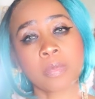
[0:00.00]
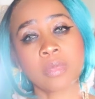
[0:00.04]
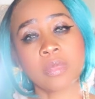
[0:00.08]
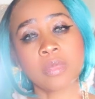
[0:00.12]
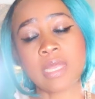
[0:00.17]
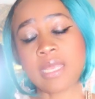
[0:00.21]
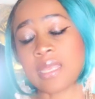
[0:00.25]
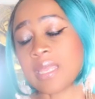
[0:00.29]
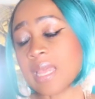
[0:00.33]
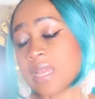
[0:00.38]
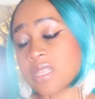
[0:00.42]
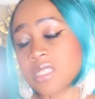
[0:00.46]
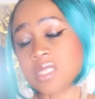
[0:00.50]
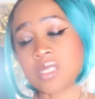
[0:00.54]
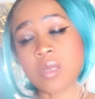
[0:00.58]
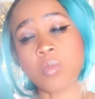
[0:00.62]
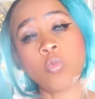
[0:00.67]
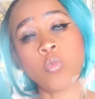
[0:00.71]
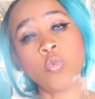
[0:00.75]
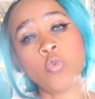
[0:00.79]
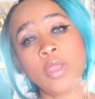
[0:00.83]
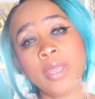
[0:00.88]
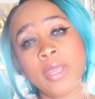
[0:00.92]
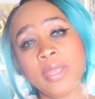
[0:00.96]
They got
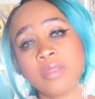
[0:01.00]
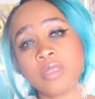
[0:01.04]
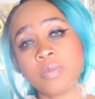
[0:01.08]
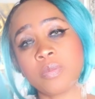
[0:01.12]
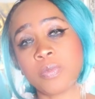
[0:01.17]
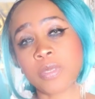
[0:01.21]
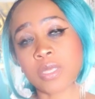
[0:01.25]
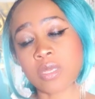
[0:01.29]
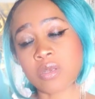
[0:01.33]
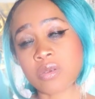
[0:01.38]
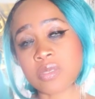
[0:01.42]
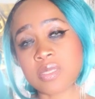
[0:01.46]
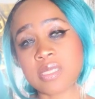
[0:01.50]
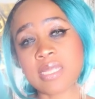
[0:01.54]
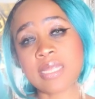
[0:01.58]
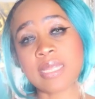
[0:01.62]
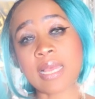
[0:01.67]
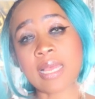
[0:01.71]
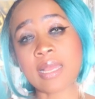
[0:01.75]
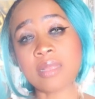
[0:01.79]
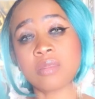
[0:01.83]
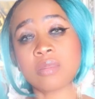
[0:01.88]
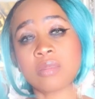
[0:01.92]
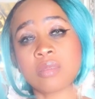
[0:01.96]
some weight because they
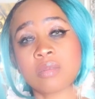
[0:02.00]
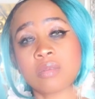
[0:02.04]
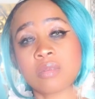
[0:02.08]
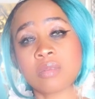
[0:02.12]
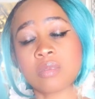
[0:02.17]
got